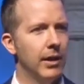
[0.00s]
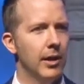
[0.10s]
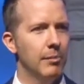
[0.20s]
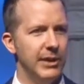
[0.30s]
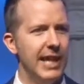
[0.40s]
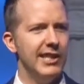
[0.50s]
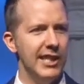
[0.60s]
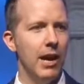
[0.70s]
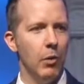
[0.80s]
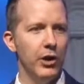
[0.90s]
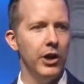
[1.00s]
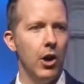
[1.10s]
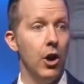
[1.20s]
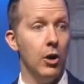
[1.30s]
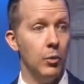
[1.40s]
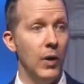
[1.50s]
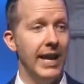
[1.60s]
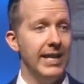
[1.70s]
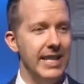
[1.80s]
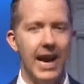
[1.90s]
But that's not where you are
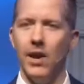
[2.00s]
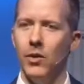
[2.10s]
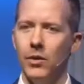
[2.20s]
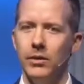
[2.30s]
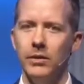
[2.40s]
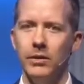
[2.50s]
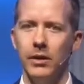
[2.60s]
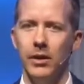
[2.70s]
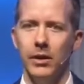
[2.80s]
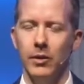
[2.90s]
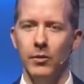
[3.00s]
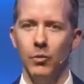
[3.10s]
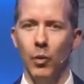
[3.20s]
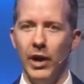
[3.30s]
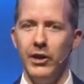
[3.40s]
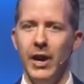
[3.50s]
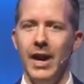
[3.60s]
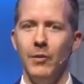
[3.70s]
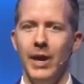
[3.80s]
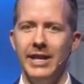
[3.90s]
right now. Where you're
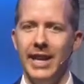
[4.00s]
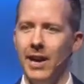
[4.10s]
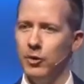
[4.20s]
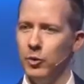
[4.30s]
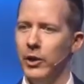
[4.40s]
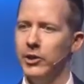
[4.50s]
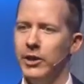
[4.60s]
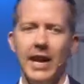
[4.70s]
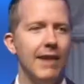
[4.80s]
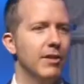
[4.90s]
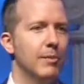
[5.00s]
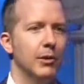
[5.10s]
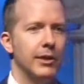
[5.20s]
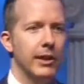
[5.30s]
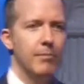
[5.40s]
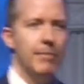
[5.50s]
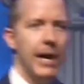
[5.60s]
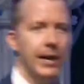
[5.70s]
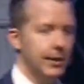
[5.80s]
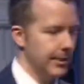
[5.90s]
at right now is where you can have the most impact.